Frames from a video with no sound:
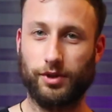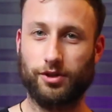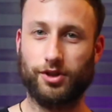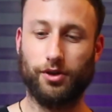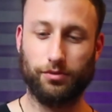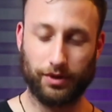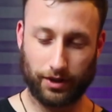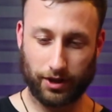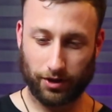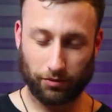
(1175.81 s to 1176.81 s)
So
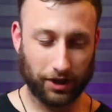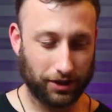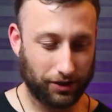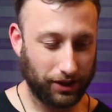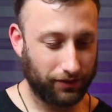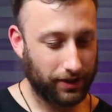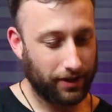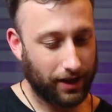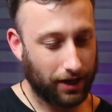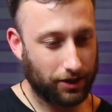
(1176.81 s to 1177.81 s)
we're gonna leave
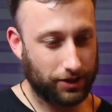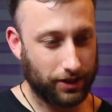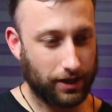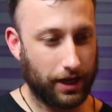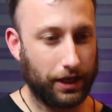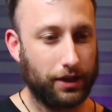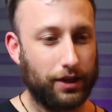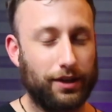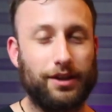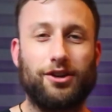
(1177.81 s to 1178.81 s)
it there today.
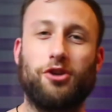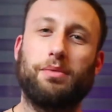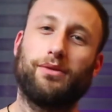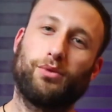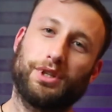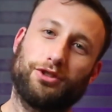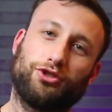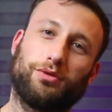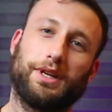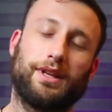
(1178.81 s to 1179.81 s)
Hope everyone
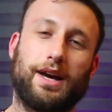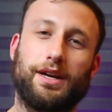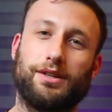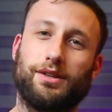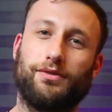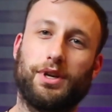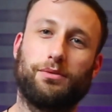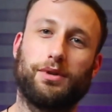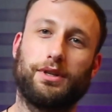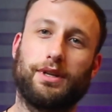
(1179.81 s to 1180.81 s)
enjoyed that. If
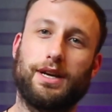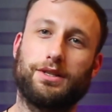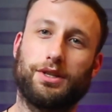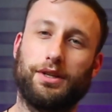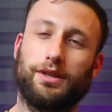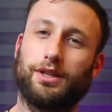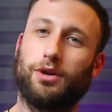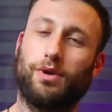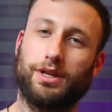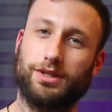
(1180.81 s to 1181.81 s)
anyone has anything they
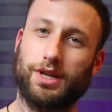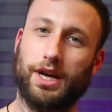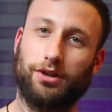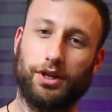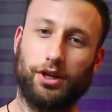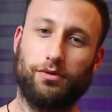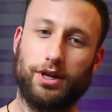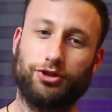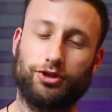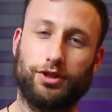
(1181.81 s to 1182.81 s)
want to say or any
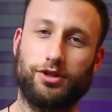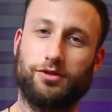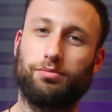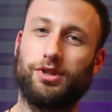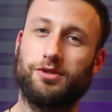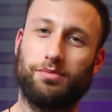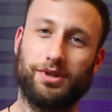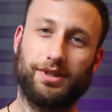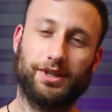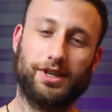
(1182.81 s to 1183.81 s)
questions, please put
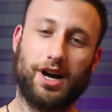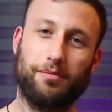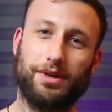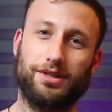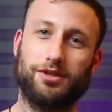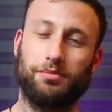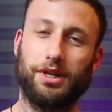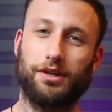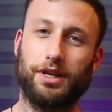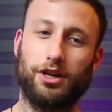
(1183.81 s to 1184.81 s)
it in the comments. I'm
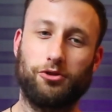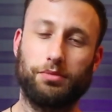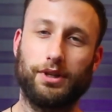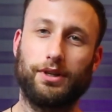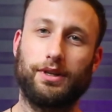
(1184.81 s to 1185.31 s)
here to help.